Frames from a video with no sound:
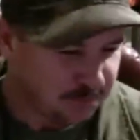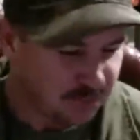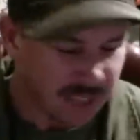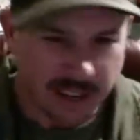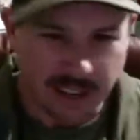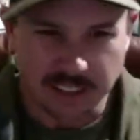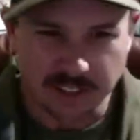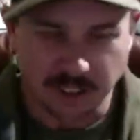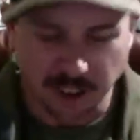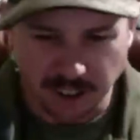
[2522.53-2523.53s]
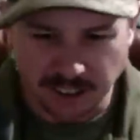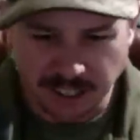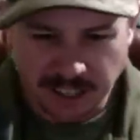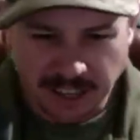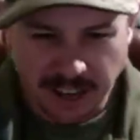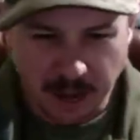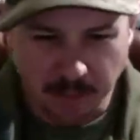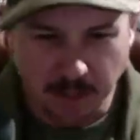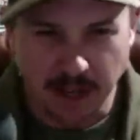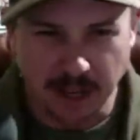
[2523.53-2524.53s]
And as far as how
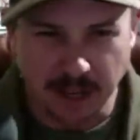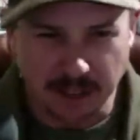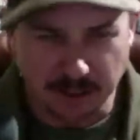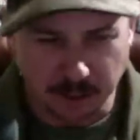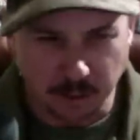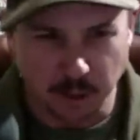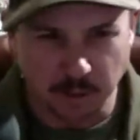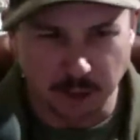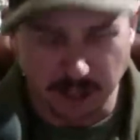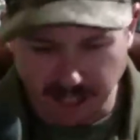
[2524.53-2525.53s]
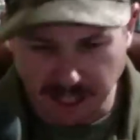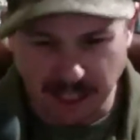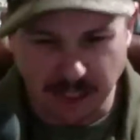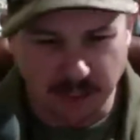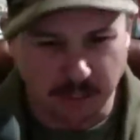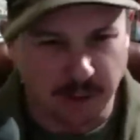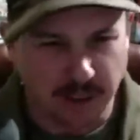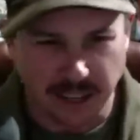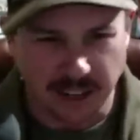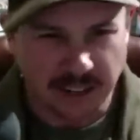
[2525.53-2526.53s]
many someone would need to
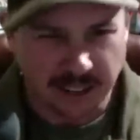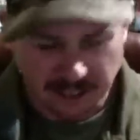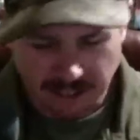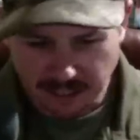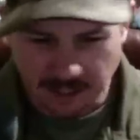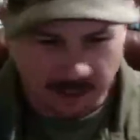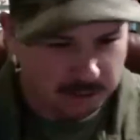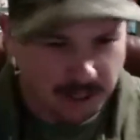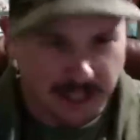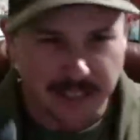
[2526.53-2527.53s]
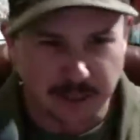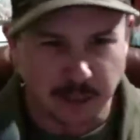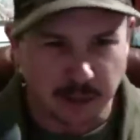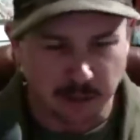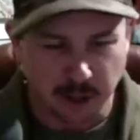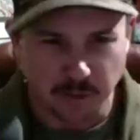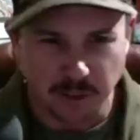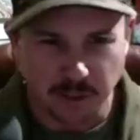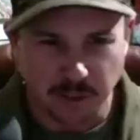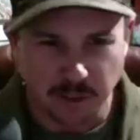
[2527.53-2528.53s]
plant, you know, X amount of row feet.
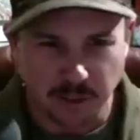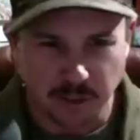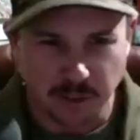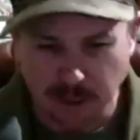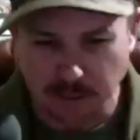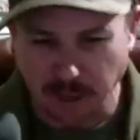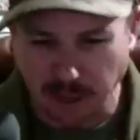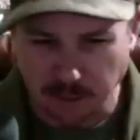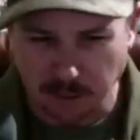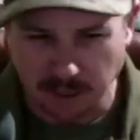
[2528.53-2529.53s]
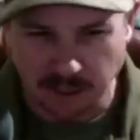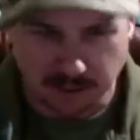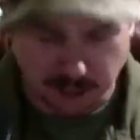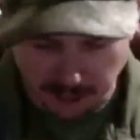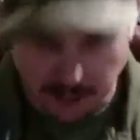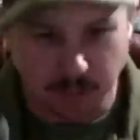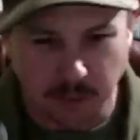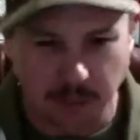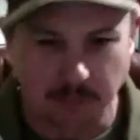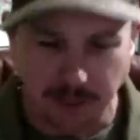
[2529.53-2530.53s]
I've always been able to cutting them
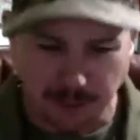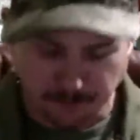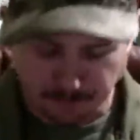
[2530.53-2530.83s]
up now.